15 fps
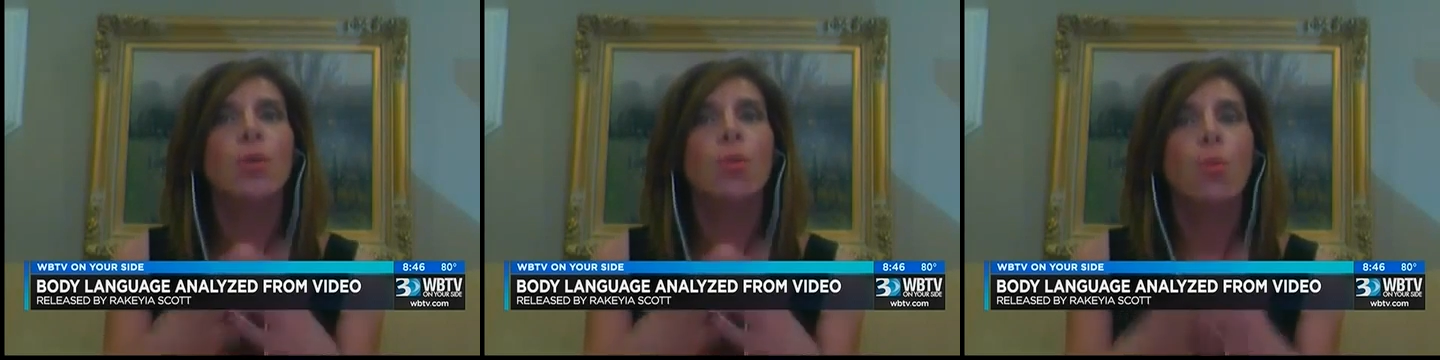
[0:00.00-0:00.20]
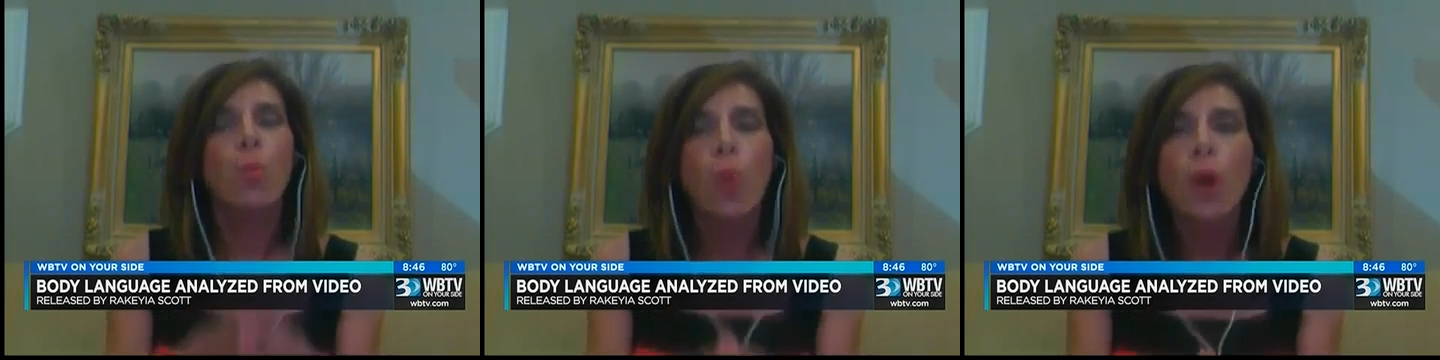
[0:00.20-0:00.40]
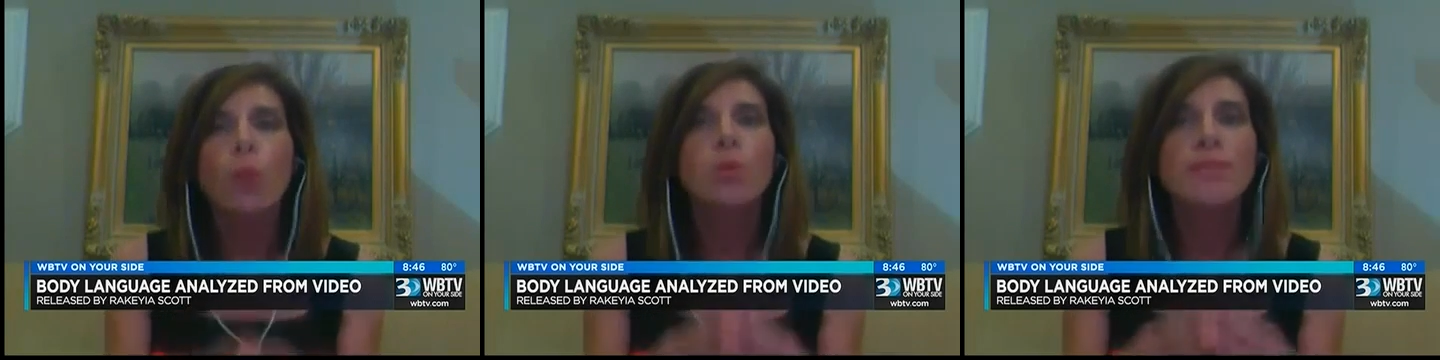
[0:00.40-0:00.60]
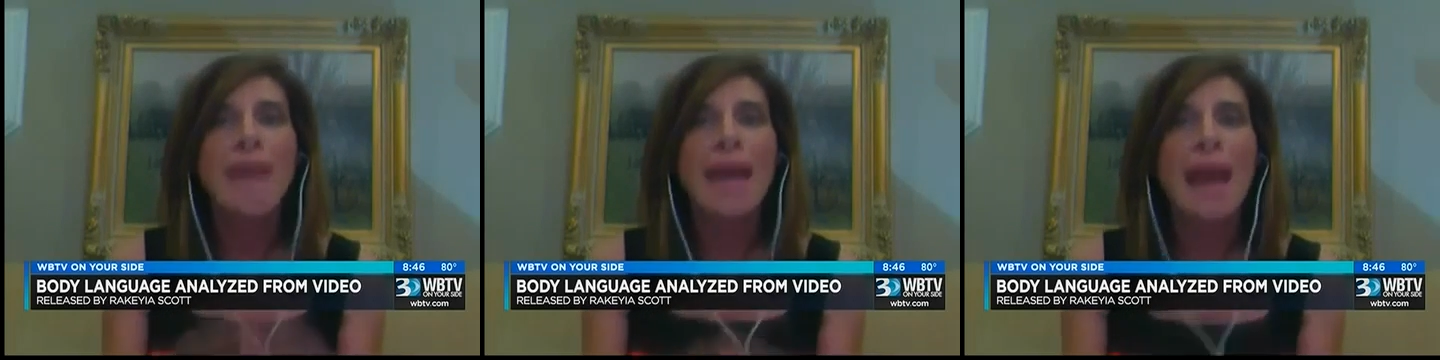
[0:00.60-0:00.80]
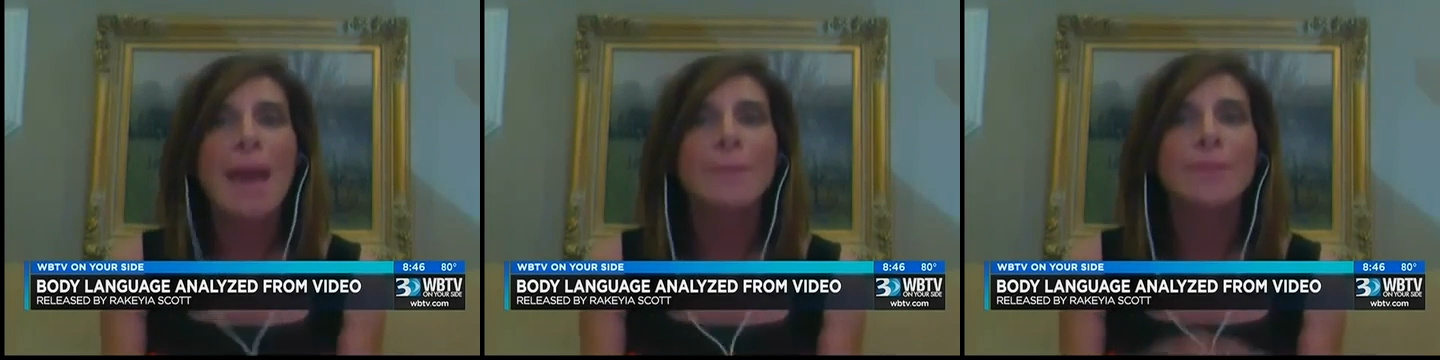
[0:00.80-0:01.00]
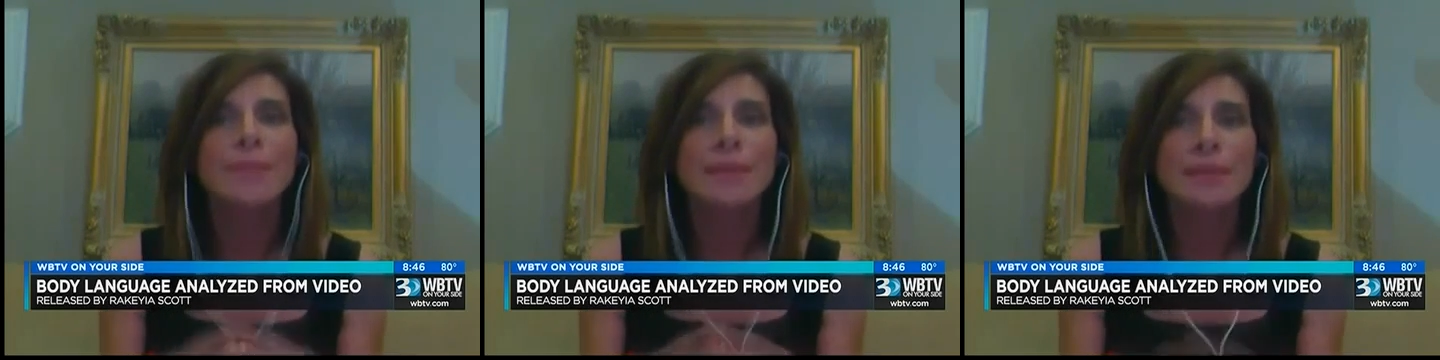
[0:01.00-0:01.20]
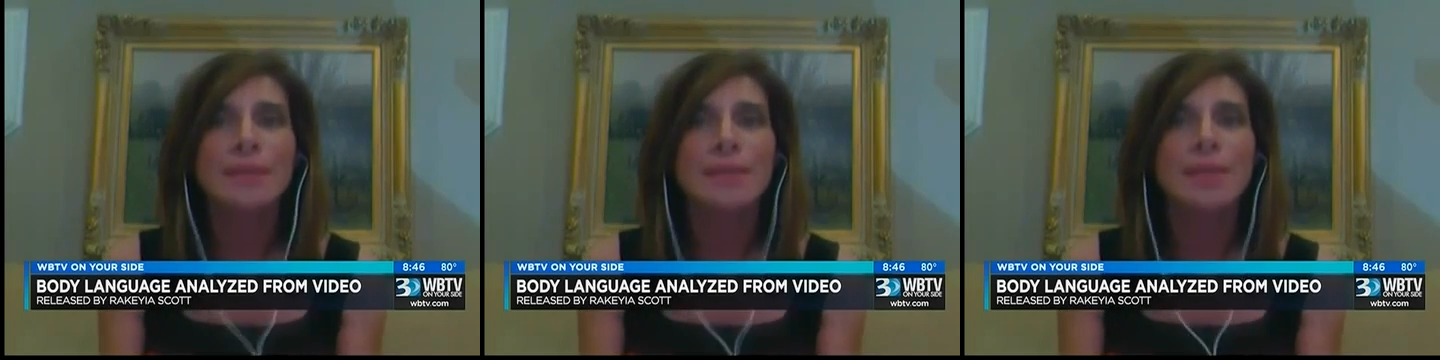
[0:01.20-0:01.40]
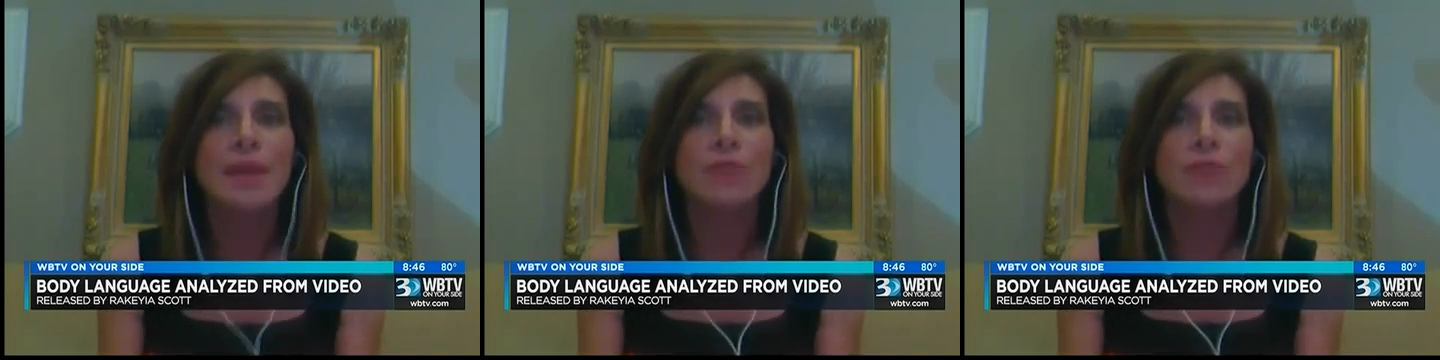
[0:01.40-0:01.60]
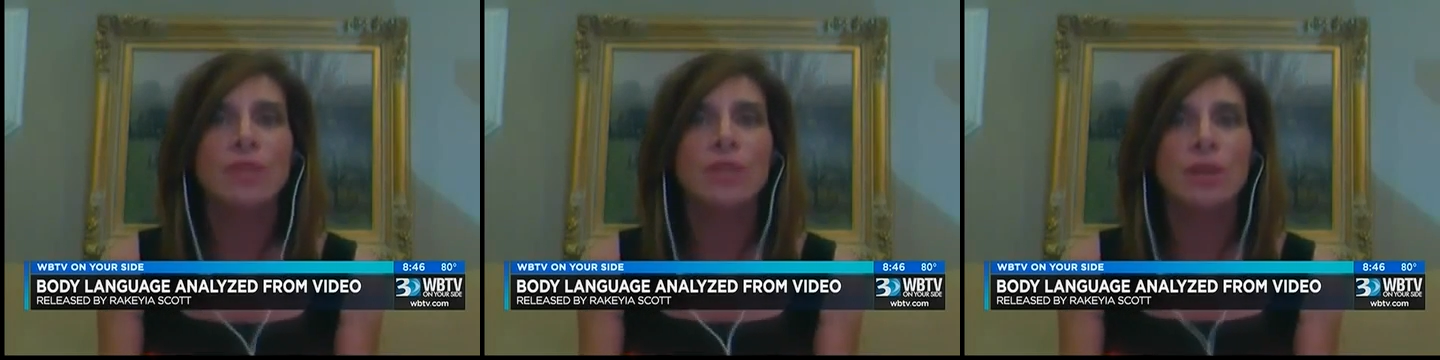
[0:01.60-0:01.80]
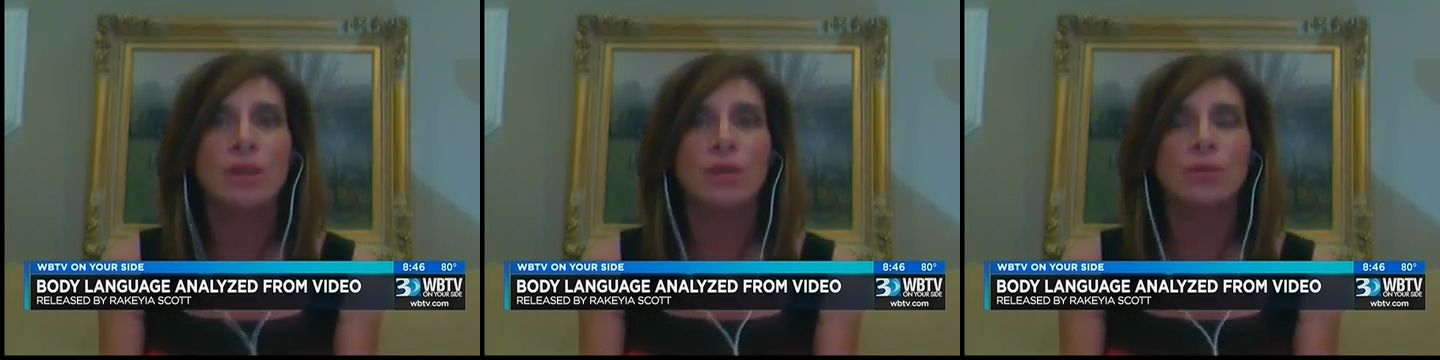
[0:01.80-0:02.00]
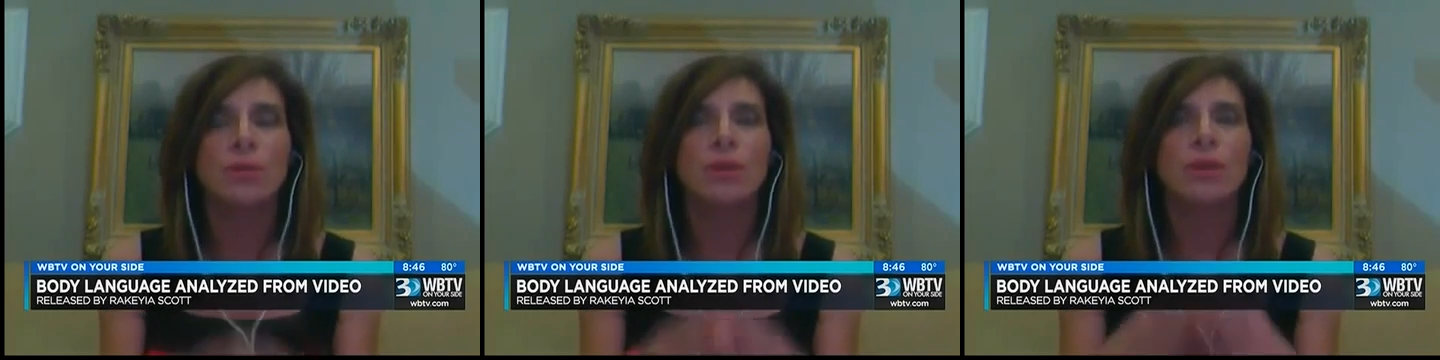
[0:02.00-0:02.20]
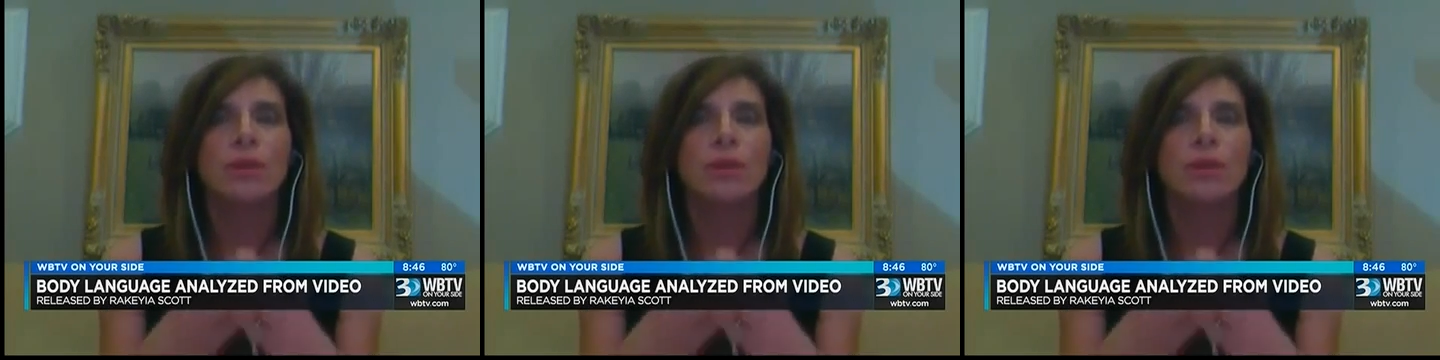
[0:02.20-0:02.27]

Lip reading: what was happening in that video.